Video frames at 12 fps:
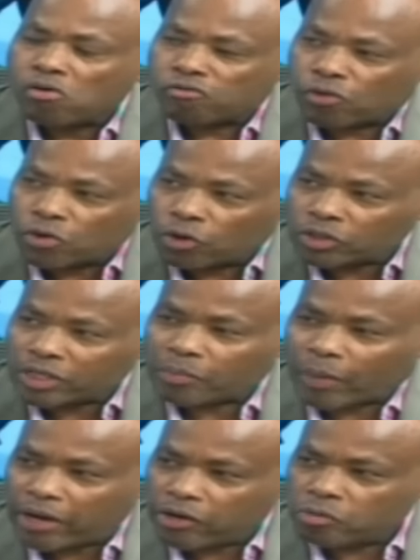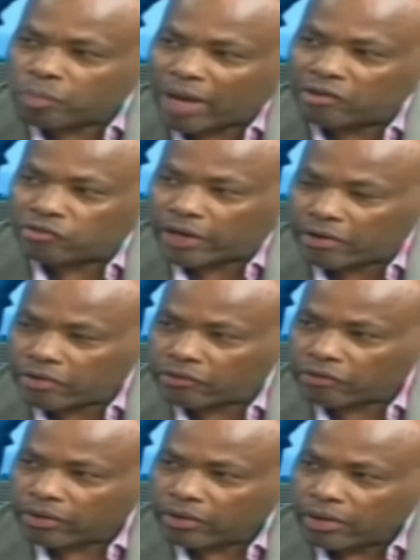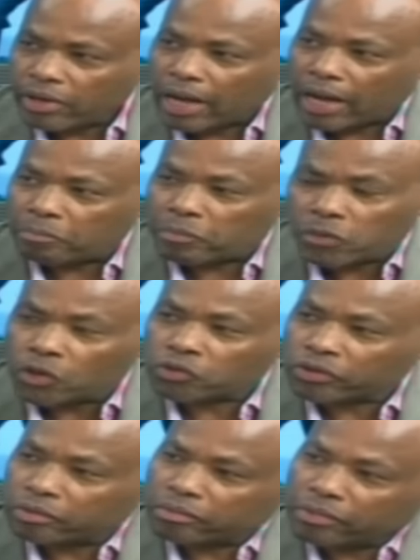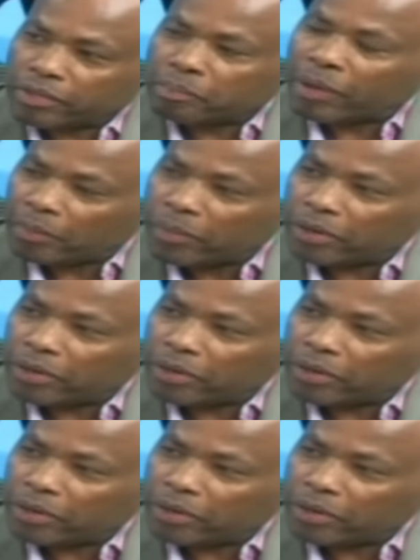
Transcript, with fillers: for not abiding by integrity. And because the